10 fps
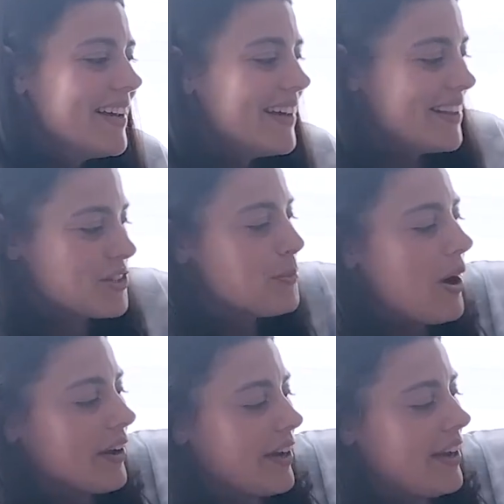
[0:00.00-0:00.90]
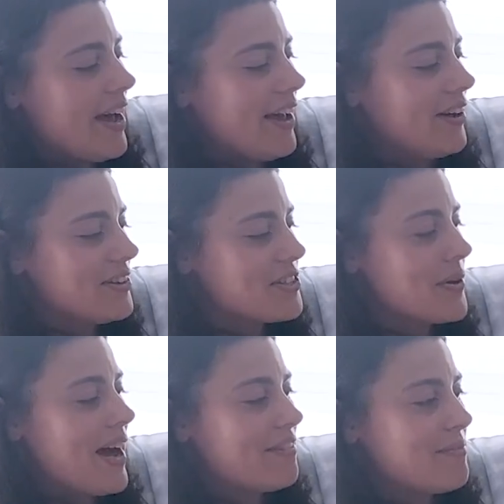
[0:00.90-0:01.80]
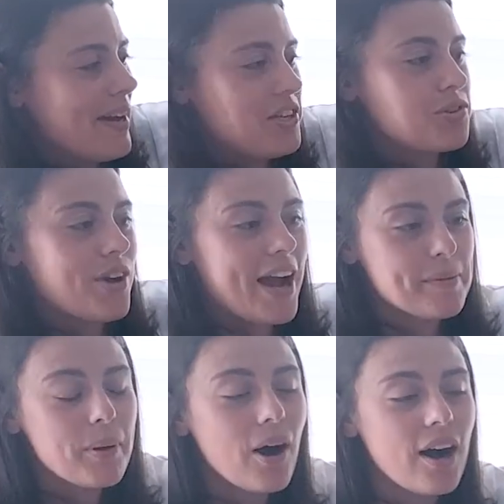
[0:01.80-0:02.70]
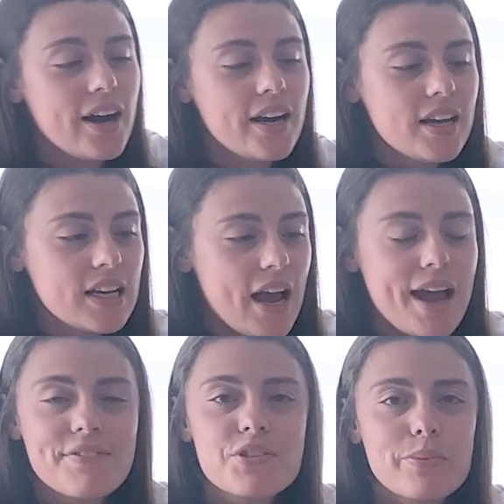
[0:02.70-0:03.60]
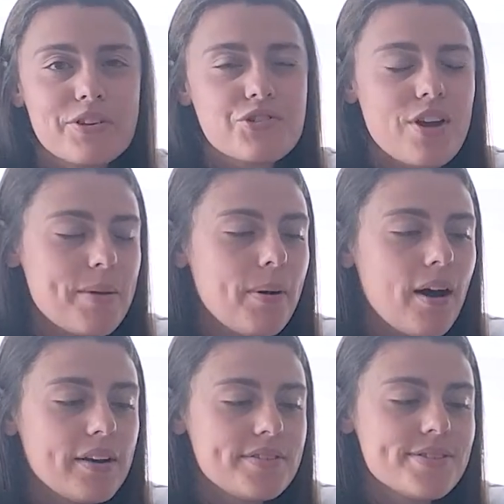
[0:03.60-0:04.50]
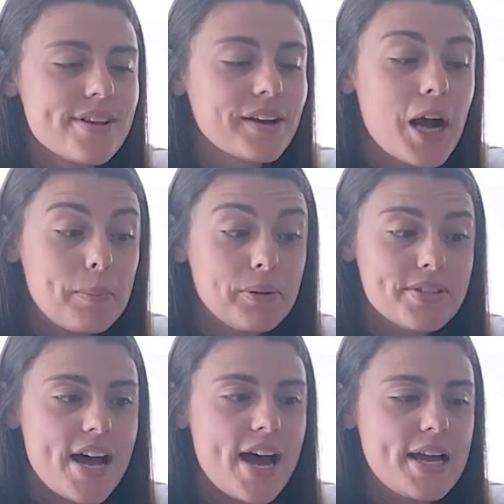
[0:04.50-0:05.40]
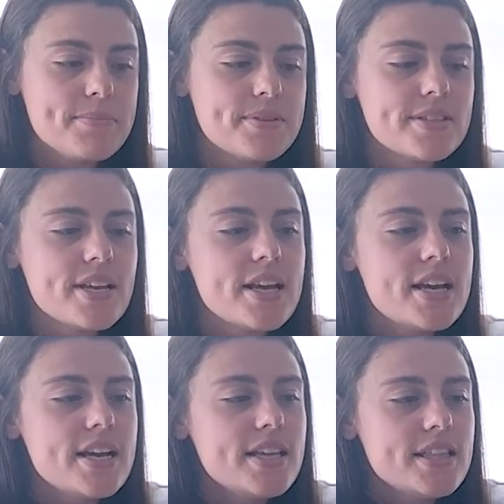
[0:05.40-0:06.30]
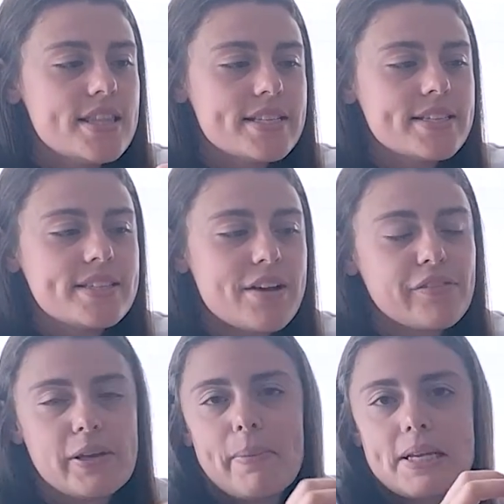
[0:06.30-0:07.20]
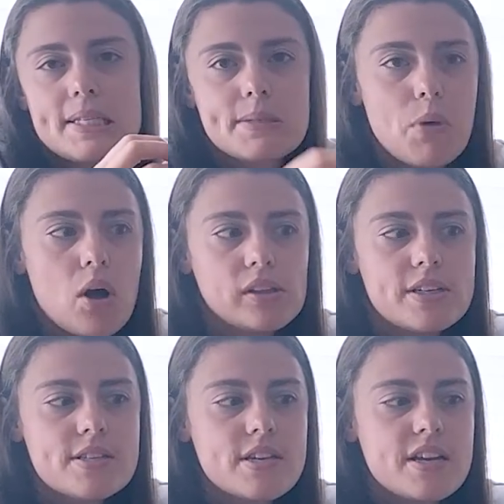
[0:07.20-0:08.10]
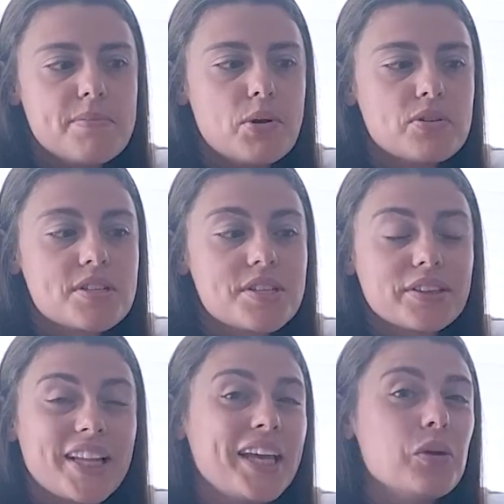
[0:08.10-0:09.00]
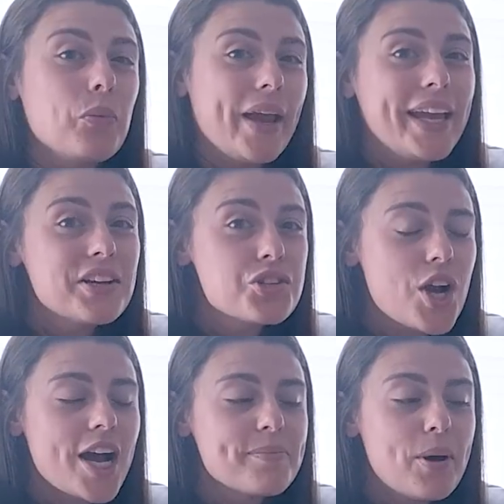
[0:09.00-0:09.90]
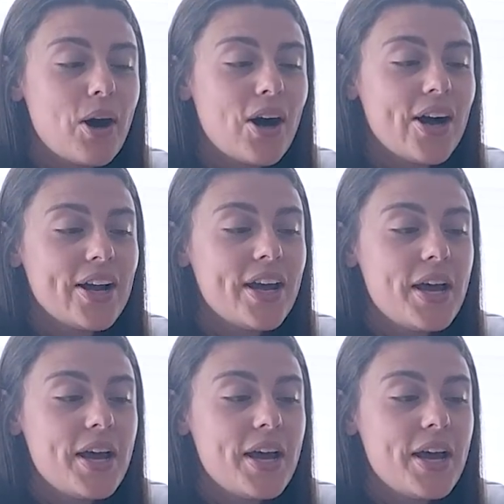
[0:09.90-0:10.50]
In this pocket, I also have my tripod. I've switched tripods a couple times. This is definitely my smallest and most lightweight tripod,